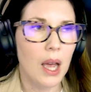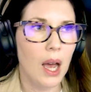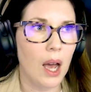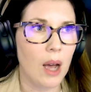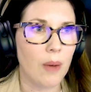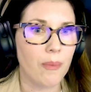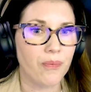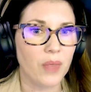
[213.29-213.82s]

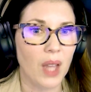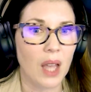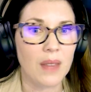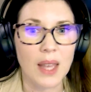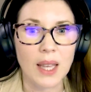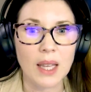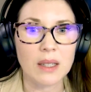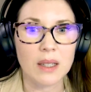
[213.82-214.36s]
And
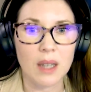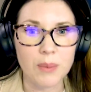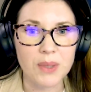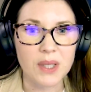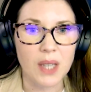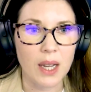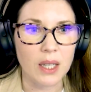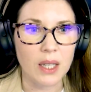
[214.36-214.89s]
they ended up
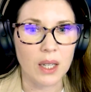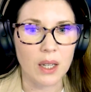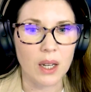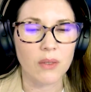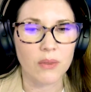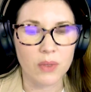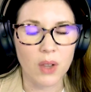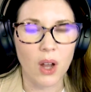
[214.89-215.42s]
signing
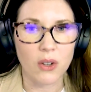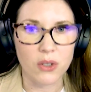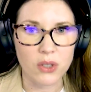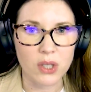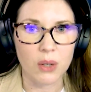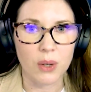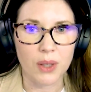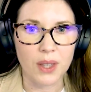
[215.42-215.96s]
a
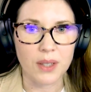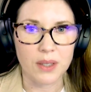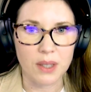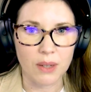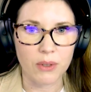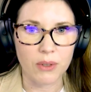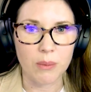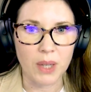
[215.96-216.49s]
large deal with us
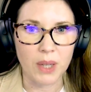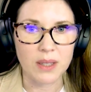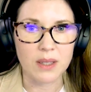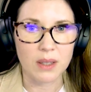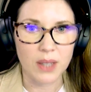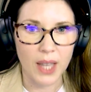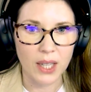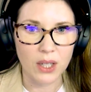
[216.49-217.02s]
several
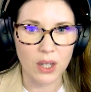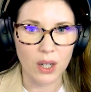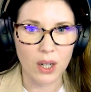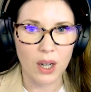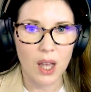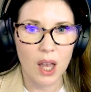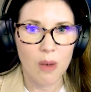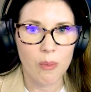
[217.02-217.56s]
months
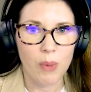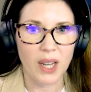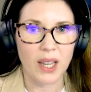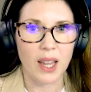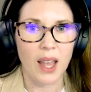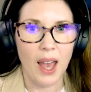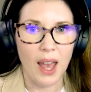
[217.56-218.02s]
later. But